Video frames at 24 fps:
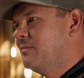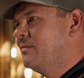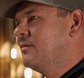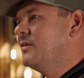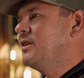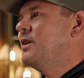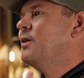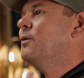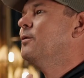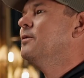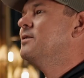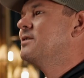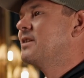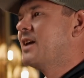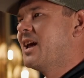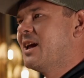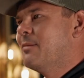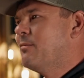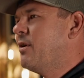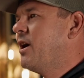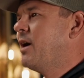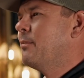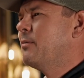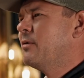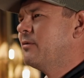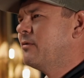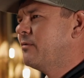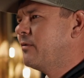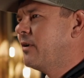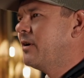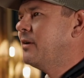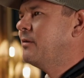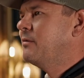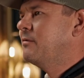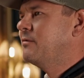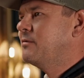yields came up of,
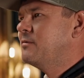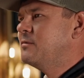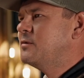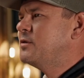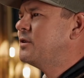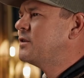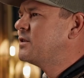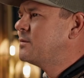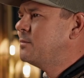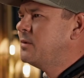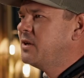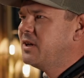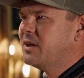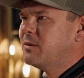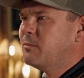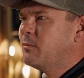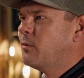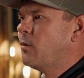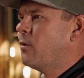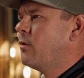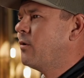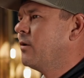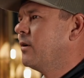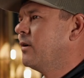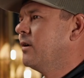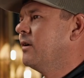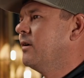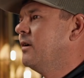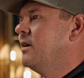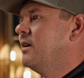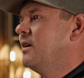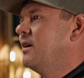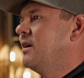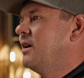of just being more